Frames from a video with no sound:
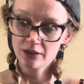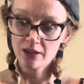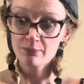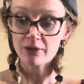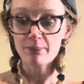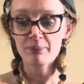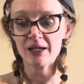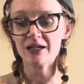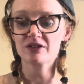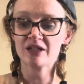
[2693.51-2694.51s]
but a
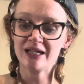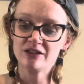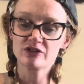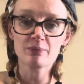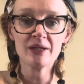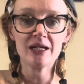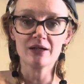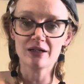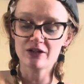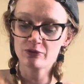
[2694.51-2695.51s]
pink tinge appeared
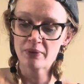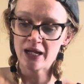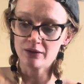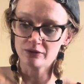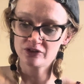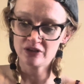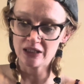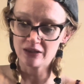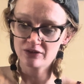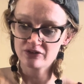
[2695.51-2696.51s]
in his pale
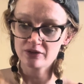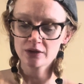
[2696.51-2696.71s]
cheeks.